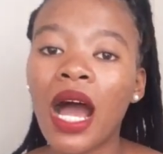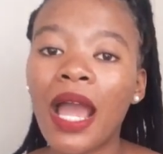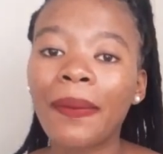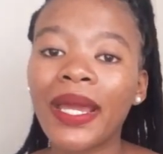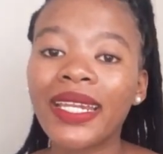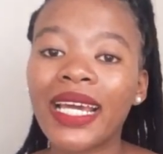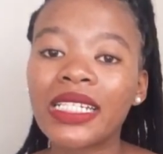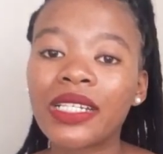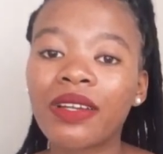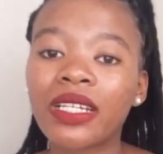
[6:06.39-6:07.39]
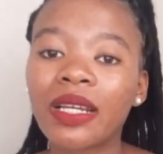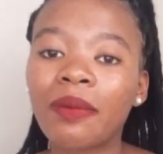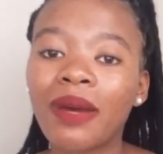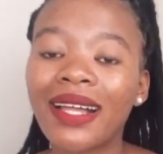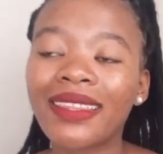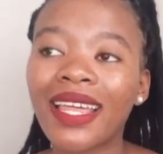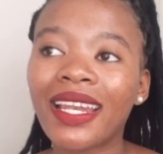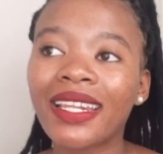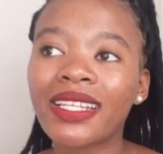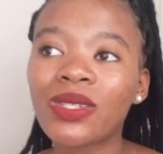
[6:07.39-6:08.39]
I pay 90 rand a month,
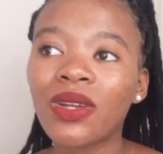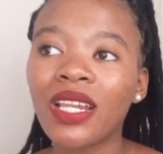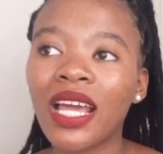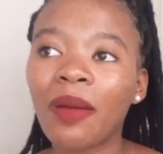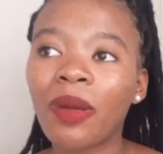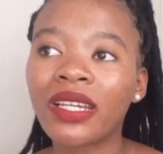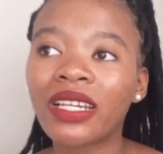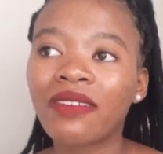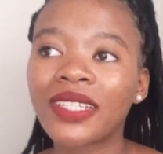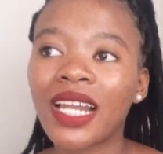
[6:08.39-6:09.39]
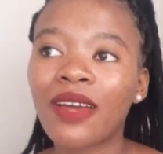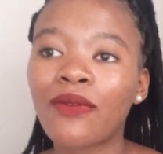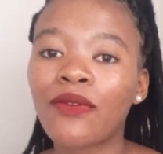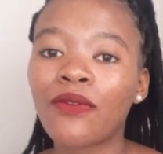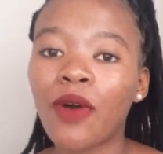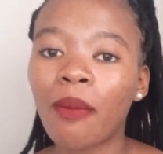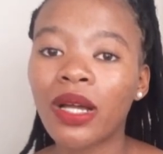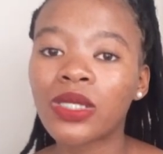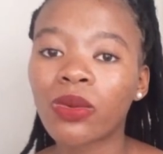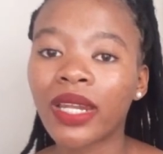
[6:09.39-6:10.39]
and this only happened after like 4
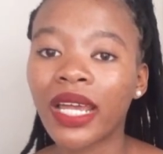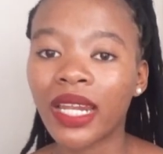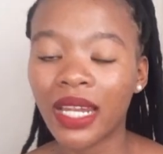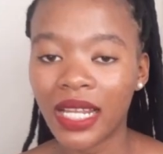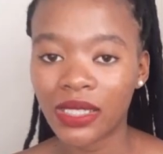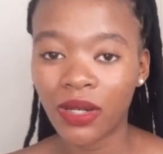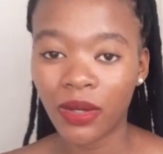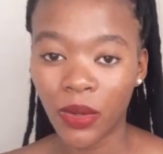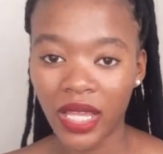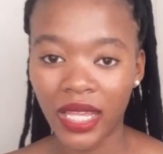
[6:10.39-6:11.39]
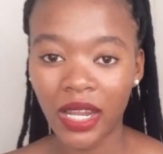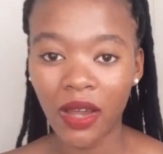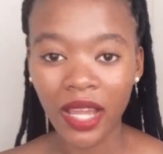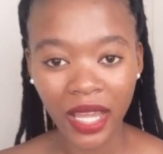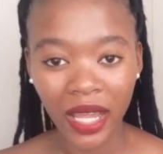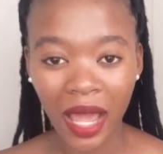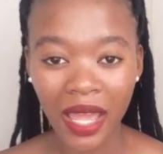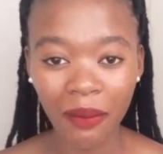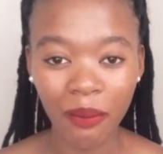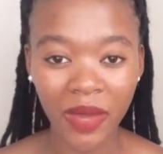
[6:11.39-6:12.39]
months, when I realized that okay, now I
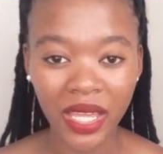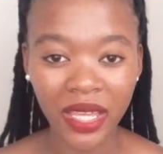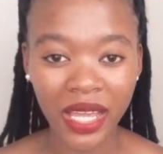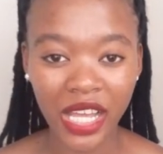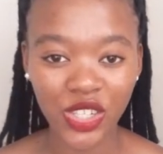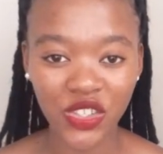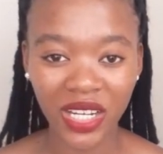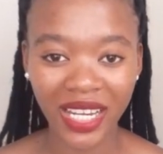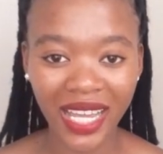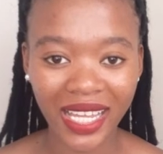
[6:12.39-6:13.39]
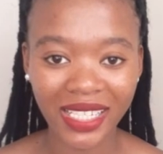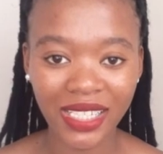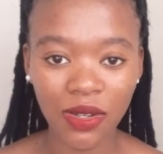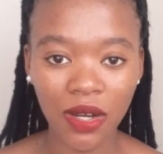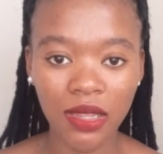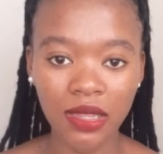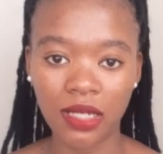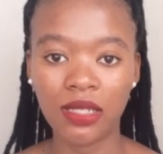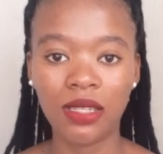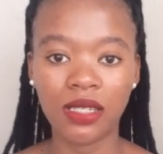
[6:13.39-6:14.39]
am making extra cash on
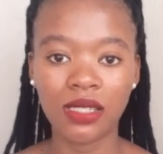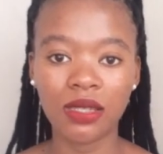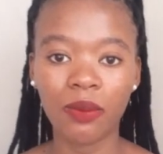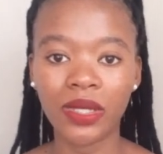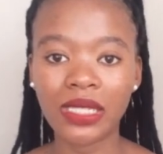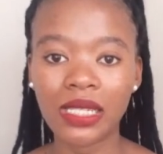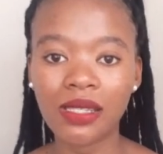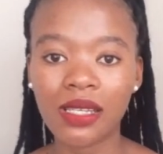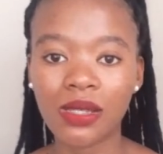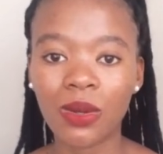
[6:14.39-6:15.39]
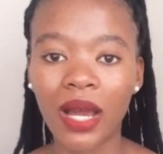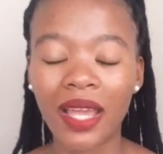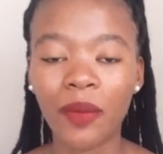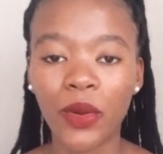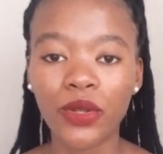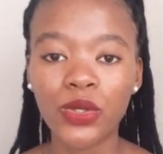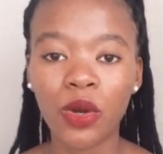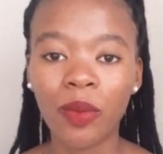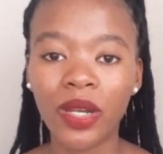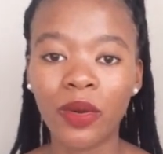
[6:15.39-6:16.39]
this business, so I am going to
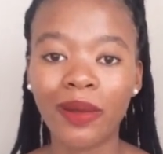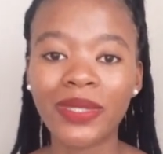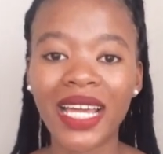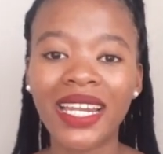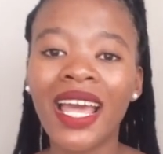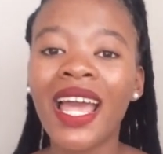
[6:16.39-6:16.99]
open a website.